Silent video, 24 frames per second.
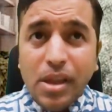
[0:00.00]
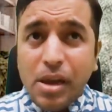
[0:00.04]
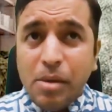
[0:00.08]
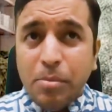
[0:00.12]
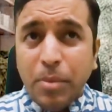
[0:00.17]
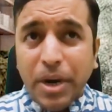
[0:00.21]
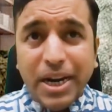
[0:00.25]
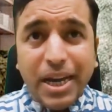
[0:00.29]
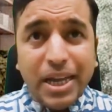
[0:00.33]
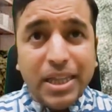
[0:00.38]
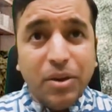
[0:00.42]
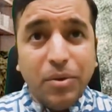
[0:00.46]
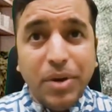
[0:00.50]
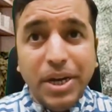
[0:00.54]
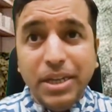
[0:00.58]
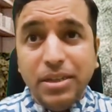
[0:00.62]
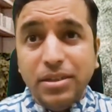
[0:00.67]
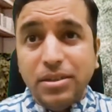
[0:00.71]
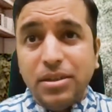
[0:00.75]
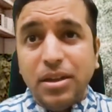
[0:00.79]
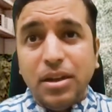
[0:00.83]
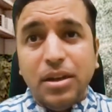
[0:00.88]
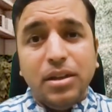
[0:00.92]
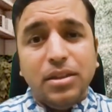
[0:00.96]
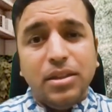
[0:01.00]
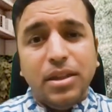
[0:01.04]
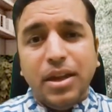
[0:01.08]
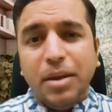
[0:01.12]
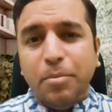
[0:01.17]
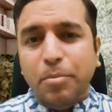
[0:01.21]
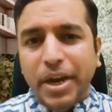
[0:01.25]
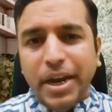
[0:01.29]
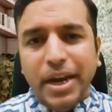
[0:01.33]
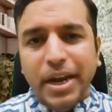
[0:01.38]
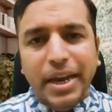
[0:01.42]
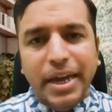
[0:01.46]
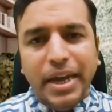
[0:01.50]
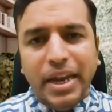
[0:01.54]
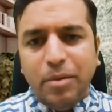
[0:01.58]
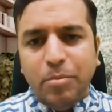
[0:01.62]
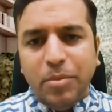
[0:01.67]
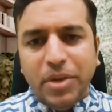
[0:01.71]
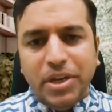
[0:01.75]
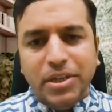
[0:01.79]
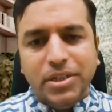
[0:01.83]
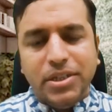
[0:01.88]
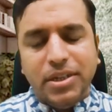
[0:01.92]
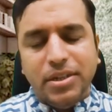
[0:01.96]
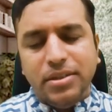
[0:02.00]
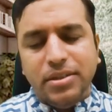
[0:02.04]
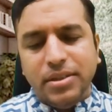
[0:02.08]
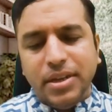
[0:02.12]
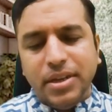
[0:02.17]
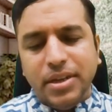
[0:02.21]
But otherwise, there are barely any mentions.